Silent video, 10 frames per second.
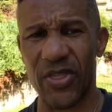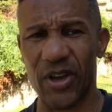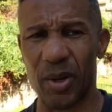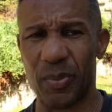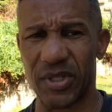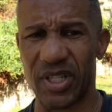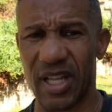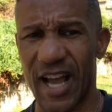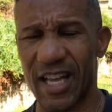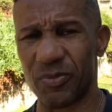and I was able
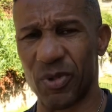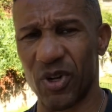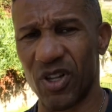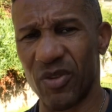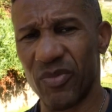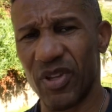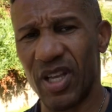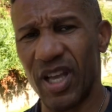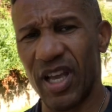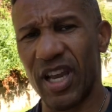to walk up a
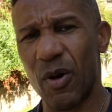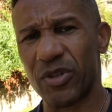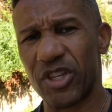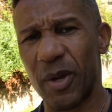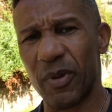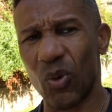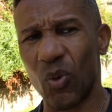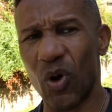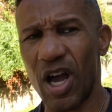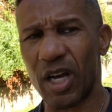flight of stairs and
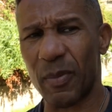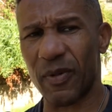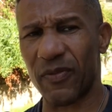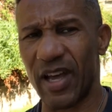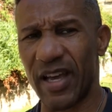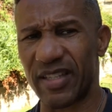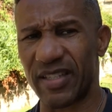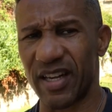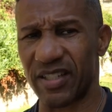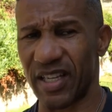down without a
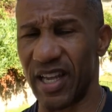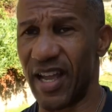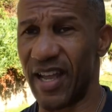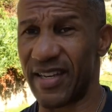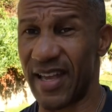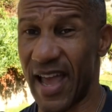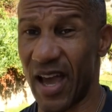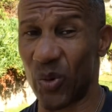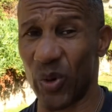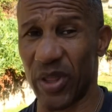walker and about
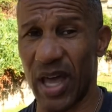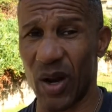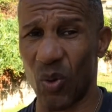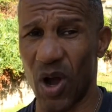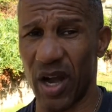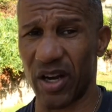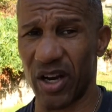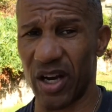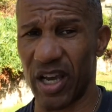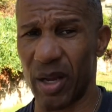250 feet
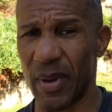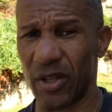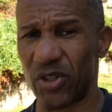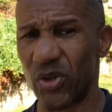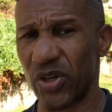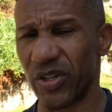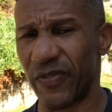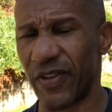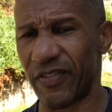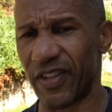around the hospital
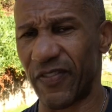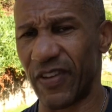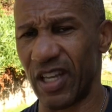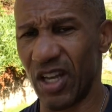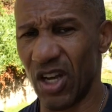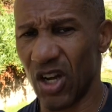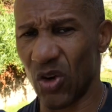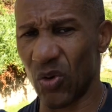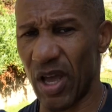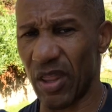halls with the physical
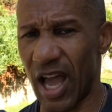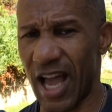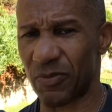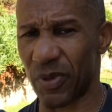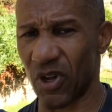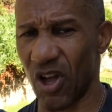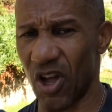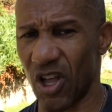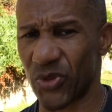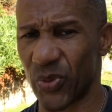therapist. I
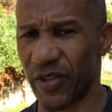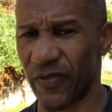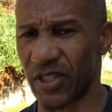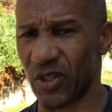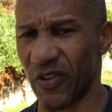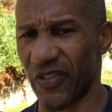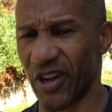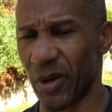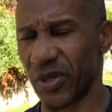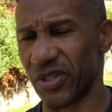was also visited
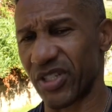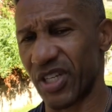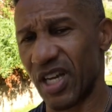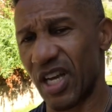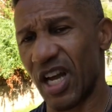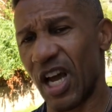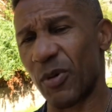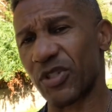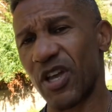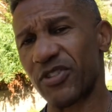by an occupational
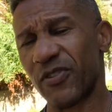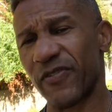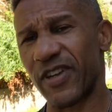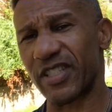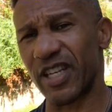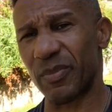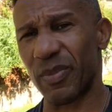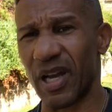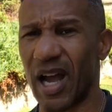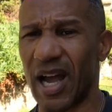therapist. I
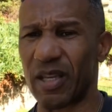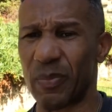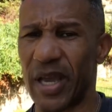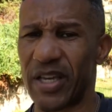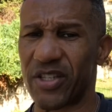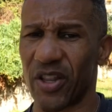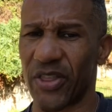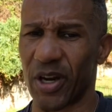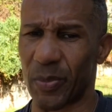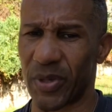practiced putting on
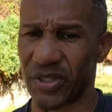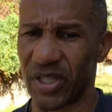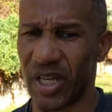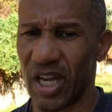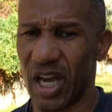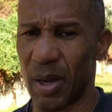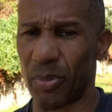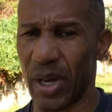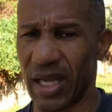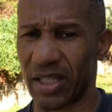socks and shoes and
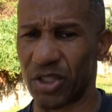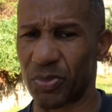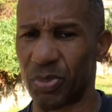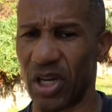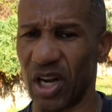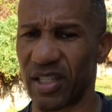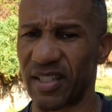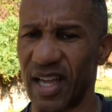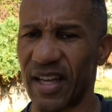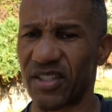clothes. I
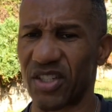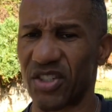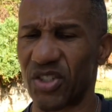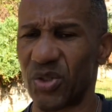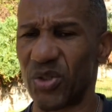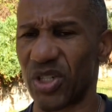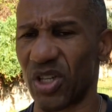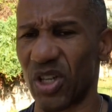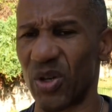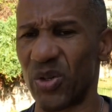used a sock
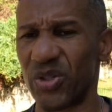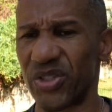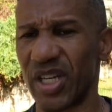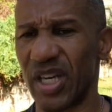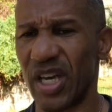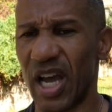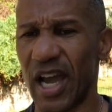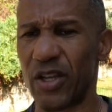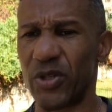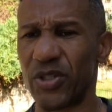aid to help me get my
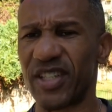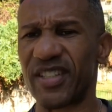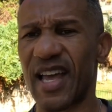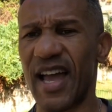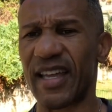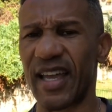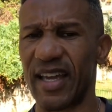socks on,